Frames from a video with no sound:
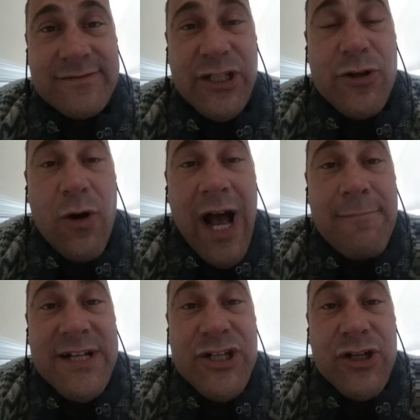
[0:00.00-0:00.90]
You know how
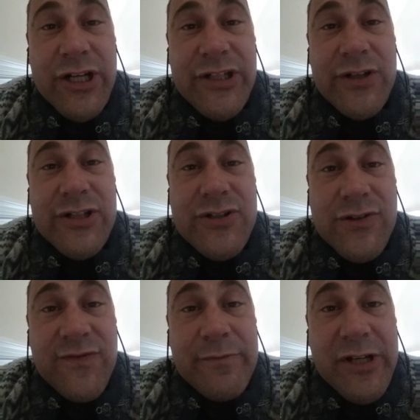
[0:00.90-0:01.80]
much good you could
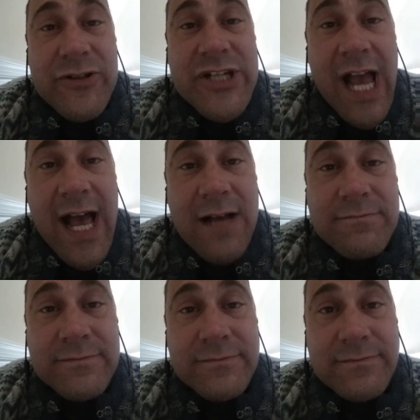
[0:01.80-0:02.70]
do from your
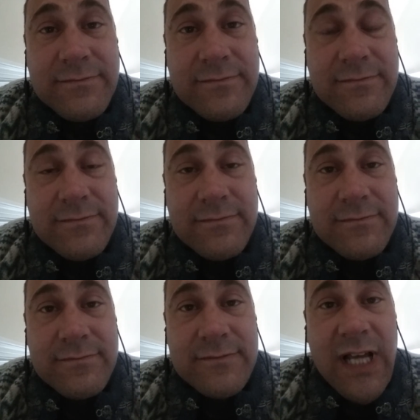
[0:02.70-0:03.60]
job?
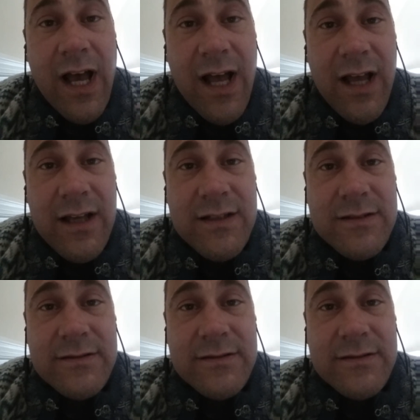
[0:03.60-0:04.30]
Huh?